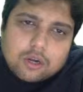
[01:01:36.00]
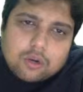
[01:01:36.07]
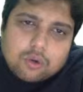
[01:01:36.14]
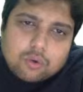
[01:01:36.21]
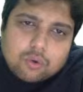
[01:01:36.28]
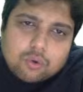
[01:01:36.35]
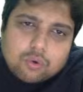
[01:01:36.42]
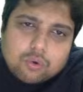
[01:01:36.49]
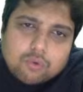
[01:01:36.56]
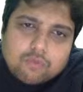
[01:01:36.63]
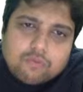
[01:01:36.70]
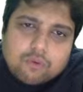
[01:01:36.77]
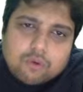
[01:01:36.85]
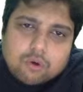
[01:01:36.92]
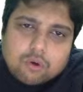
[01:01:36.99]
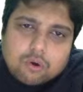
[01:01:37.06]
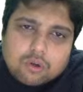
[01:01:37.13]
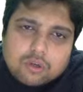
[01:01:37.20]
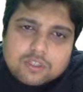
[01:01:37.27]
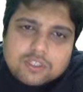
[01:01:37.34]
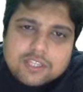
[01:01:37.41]
2,
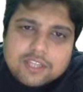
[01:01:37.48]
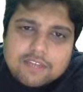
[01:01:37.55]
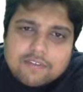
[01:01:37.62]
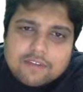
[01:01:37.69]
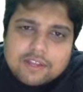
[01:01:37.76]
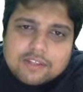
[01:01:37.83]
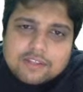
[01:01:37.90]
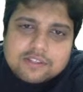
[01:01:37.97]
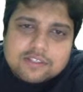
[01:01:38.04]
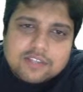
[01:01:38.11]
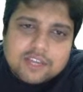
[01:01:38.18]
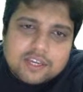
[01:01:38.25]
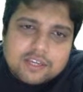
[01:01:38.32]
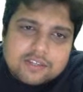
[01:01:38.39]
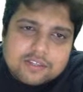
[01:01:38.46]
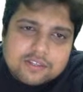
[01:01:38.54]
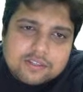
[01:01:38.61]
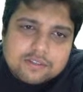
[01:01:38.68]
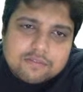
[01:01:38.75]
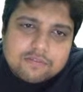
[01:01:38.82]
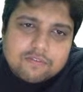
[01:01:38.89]
4, 7,
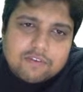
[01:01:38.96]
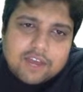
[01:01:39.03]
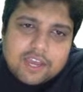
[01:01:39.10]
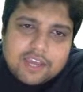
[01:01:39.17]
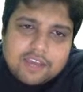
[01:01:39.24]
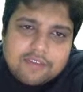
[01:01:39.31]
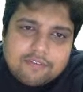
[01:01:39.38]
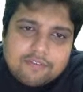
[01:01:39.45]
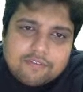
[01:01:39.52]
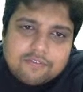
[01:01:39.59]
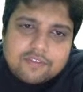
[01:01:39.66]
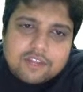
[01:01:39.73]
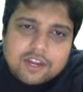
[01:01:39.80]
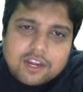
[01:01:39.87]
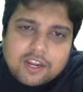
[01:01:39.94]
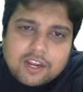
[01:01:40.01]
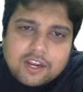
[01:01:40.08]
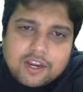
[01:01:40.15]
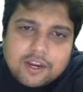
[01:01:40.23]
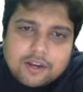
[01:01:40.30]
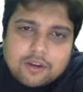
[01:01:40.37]
6, 5,
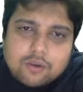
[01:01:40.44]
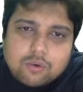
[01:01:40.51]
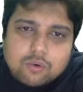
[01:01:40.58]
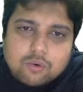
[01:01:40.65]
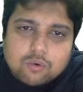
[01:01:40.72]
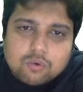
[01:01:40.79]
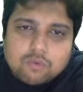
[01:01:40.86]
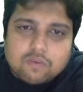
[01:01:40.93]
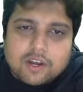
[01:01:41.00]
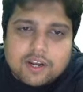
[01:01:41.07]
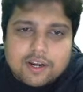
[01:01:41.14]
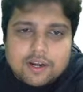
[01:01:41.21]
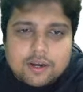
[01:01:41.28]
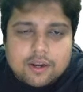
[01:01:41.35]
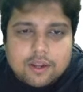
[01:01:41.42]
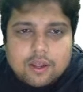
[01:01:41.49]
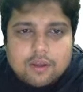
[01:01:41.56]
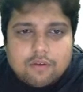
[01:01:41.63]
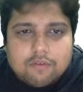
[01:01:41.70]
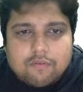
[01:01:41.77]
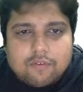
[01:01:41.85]
3, 2, 1,
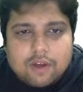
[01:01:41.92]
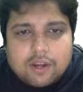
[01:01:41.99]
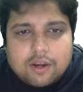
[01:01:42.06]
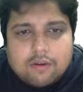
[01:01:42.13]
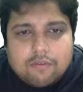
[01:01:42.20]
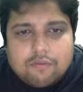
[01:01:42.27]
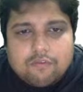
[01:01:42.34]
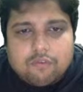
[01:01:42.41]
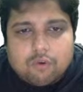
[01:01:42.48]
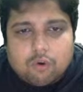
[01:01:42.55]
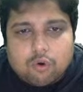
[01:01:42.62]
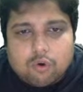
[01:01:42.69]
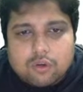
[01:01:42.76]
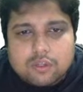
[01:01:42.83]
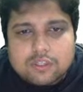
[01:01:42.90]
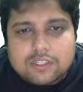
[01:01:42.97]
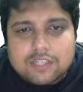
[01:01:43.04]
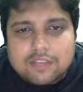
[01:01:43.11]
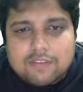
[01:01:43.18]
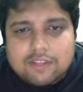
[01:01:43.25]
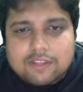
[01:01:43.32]
1, 4,
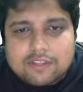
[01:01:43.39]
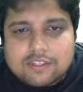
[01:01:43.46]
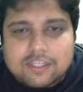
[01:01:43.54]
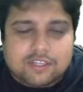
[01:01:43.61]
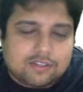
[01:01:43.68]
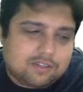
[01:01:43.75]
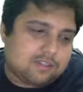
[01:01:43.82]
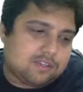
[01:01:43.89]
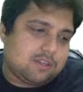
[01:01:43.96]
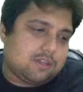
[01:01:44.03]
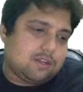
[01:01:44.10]
7, 6.